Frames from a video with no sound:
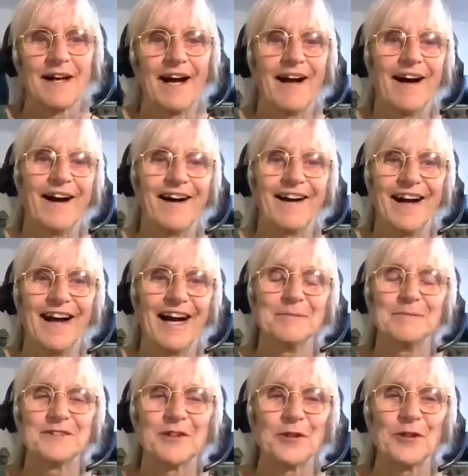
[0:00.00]
Ah,
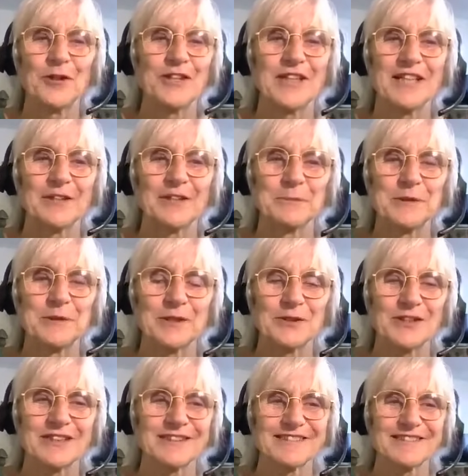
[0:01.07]
I'm so good in
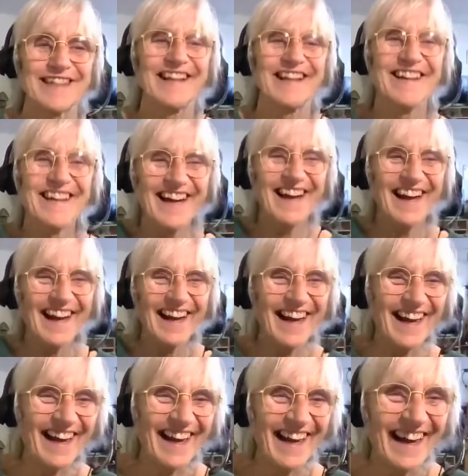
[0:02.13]
computers.
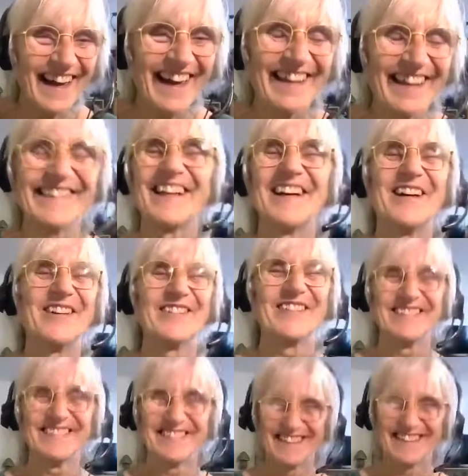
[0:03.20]
No.
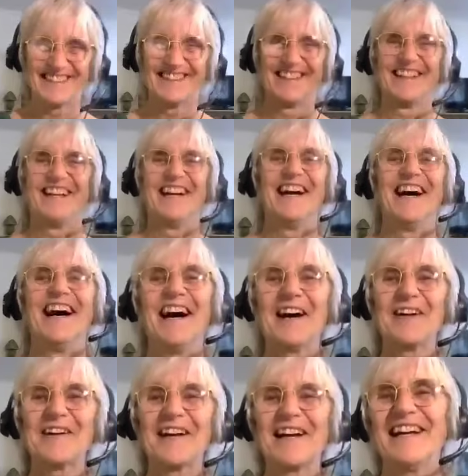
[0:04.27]

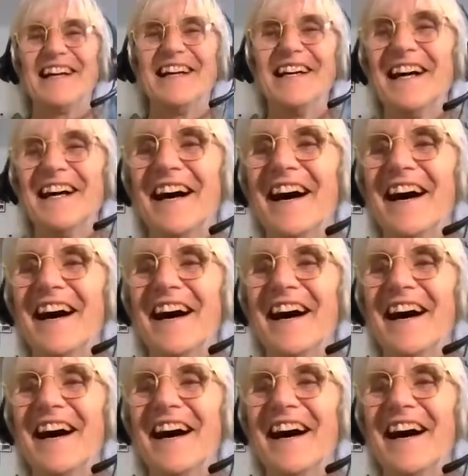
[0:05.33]
Okay.